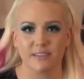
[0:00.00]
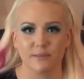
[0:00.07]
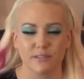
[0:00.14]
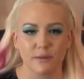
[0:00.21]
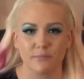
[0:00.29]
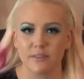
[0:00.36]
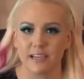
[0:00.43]
If
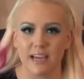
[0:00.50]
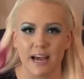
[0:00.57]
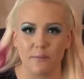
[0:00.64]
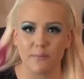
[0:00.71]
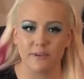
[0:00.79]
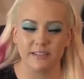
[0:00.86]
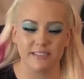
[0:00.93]
something
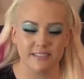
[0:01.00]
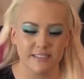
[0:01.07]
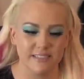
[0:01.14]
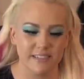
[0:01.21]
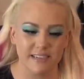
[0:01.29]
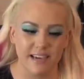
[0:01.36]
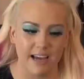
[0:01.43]

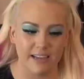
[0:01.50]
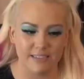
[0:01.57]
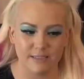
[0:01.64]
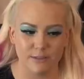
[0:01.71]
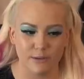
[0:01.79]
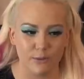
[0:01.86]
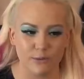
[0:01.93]
happens, he
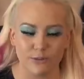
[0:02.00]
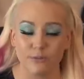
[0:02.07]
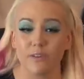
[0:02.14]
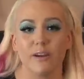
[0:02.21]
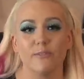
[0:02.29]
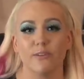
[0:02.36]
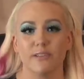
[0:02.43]
has no
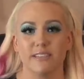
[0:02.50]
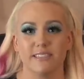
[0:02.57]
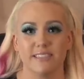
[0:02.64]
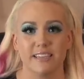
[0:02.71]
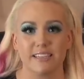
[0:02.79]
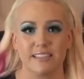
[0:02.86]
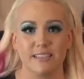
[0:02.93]
survival
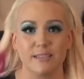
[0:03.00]
instinct.